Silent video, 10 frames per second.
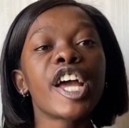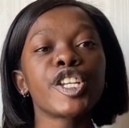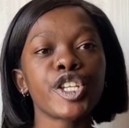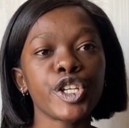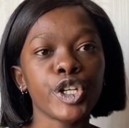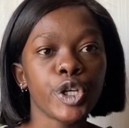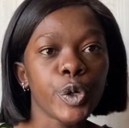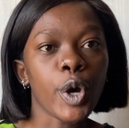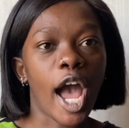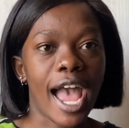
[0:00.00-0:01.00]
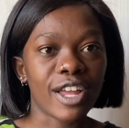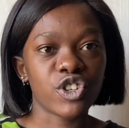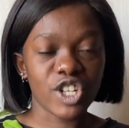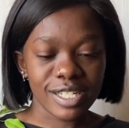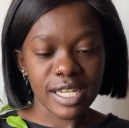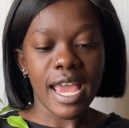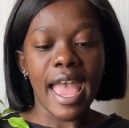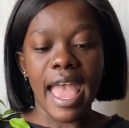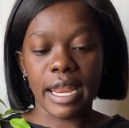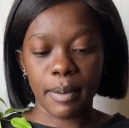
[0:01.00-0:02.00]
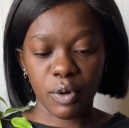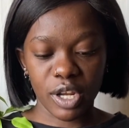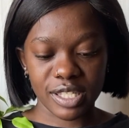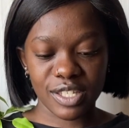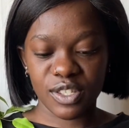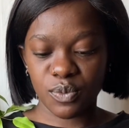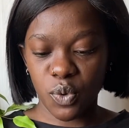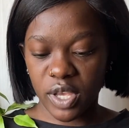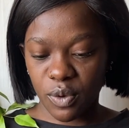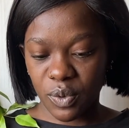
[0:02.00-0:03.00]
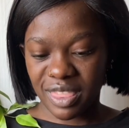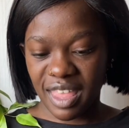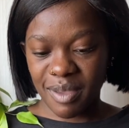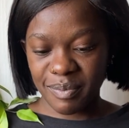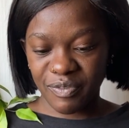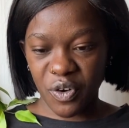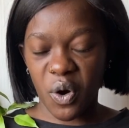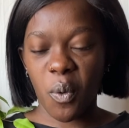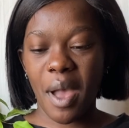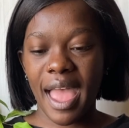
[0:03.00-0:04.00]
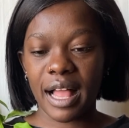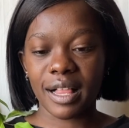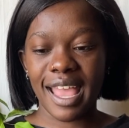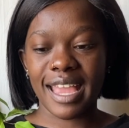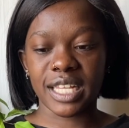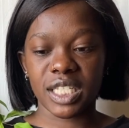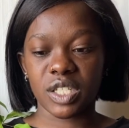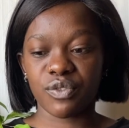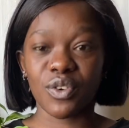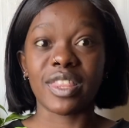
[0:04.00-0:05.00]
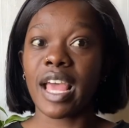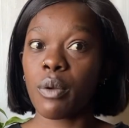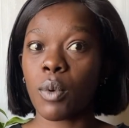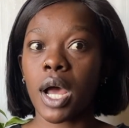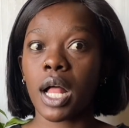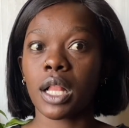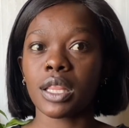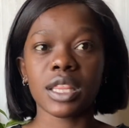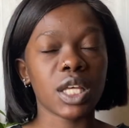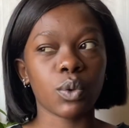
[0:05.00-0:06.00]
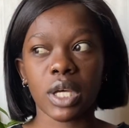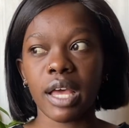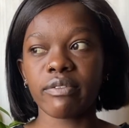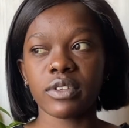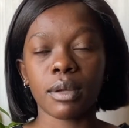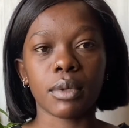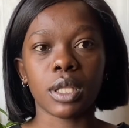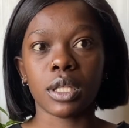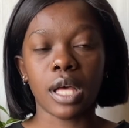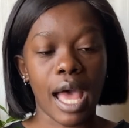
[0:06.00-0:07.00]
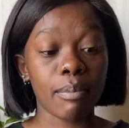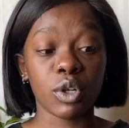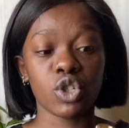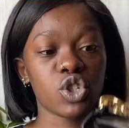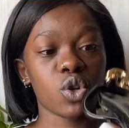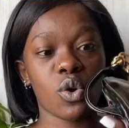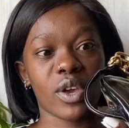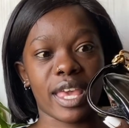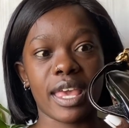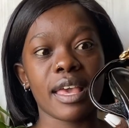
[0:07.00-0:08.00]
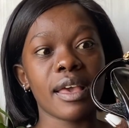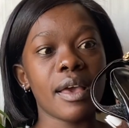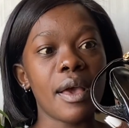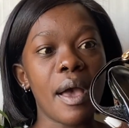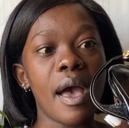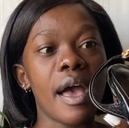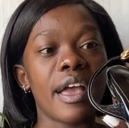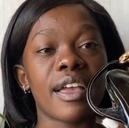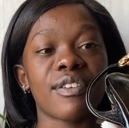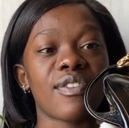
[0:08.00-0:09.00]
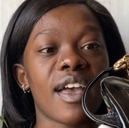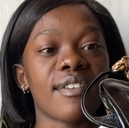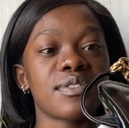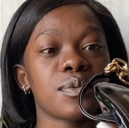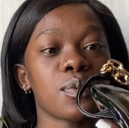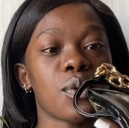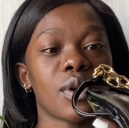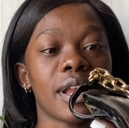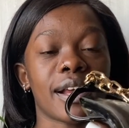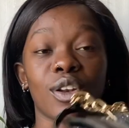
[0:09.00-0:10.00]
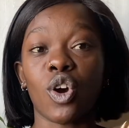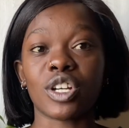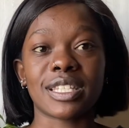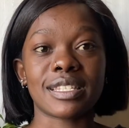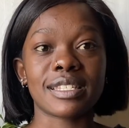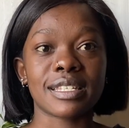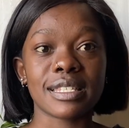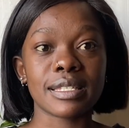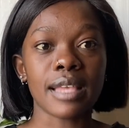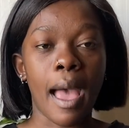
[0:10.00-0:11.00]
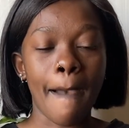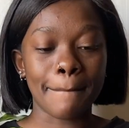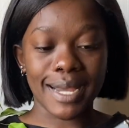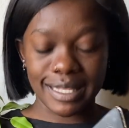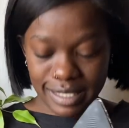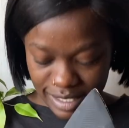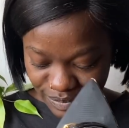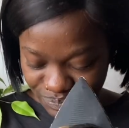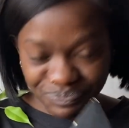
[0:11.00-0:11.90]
200 and I practiced walking with them for a while and for that while they were comfortable I'm not sure okay if I have to walk like long distance but